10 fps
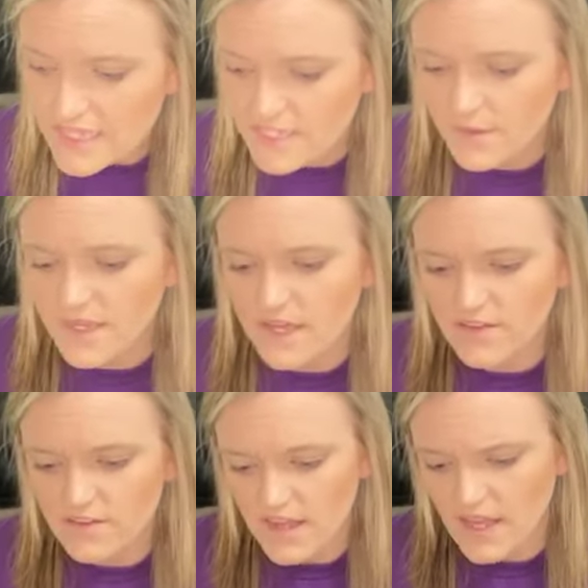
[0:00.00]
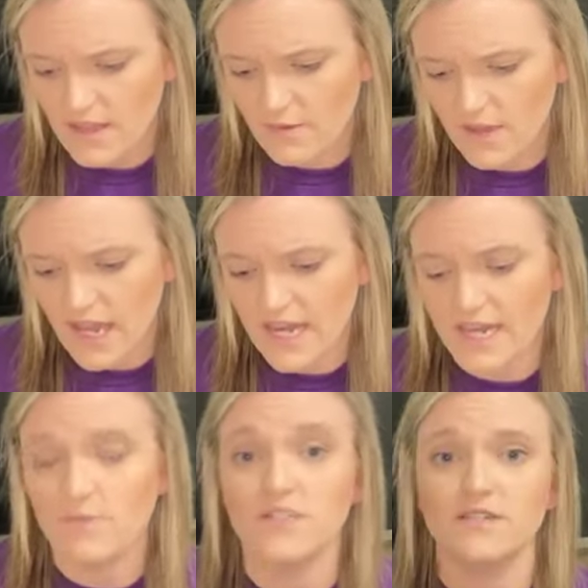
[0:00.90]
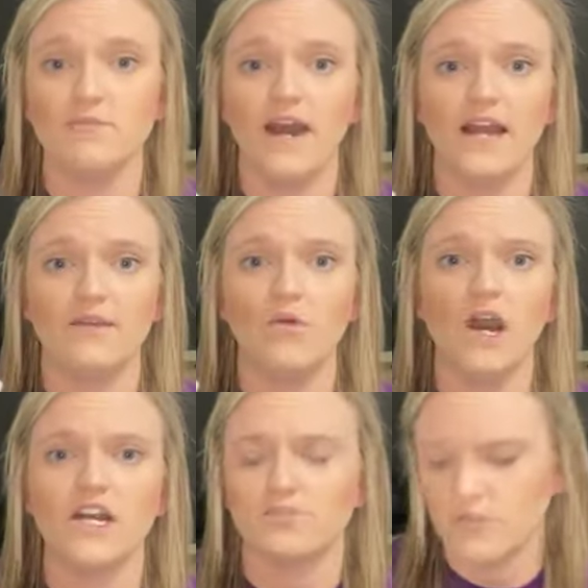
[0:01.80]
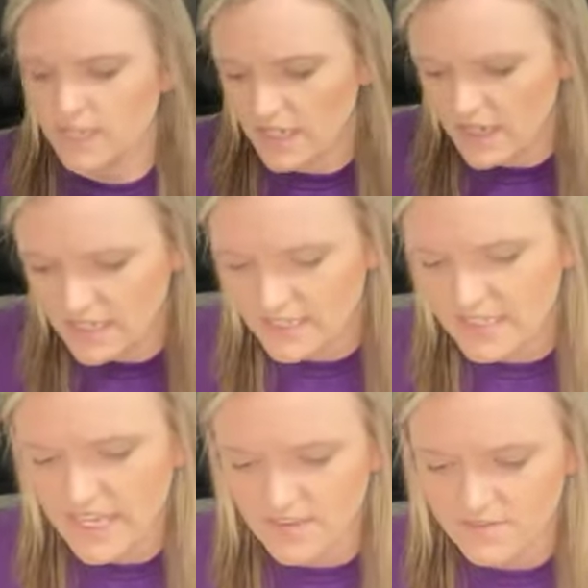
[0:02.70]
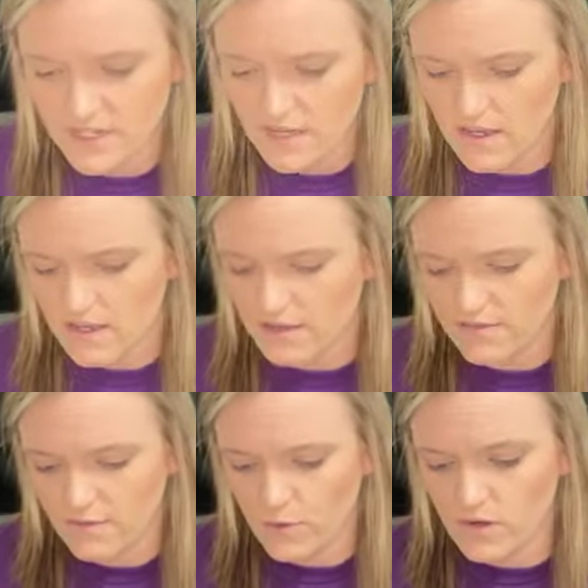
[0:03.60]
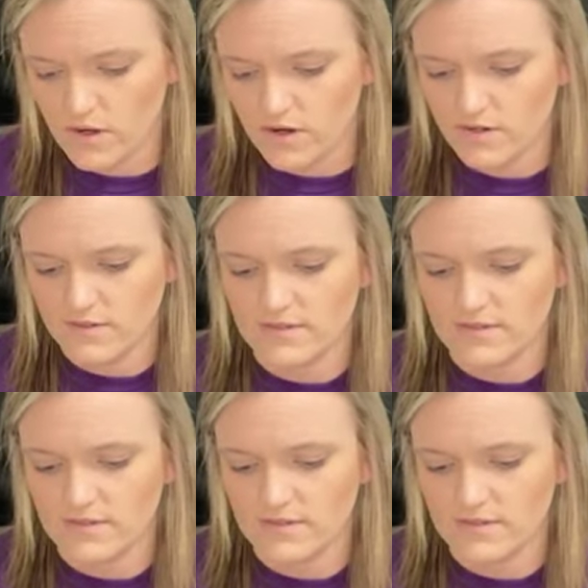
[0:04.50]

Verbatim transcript: So another thing that we got in was some body wash, which this is a gift uh, for,